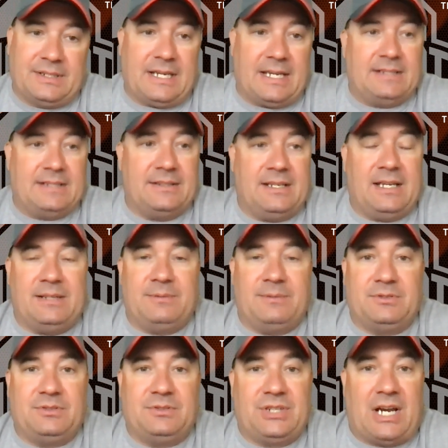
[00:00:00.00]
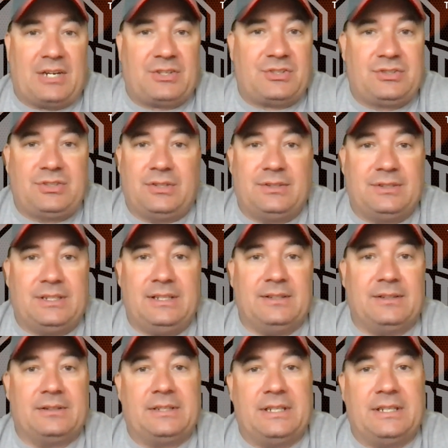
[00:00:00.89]
And Josh shouldn't
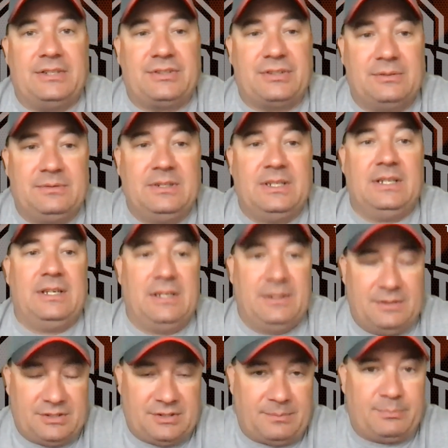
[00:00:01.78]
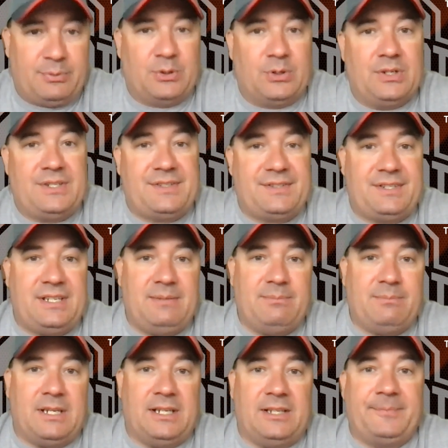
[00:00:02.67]
either. He should support his
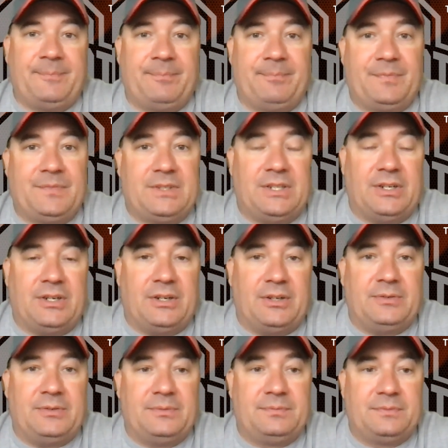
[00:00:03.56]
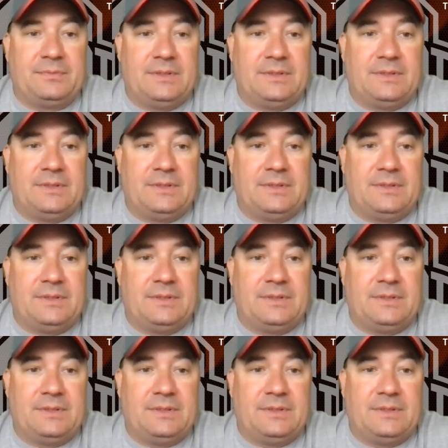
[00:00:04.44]
teammate, you know?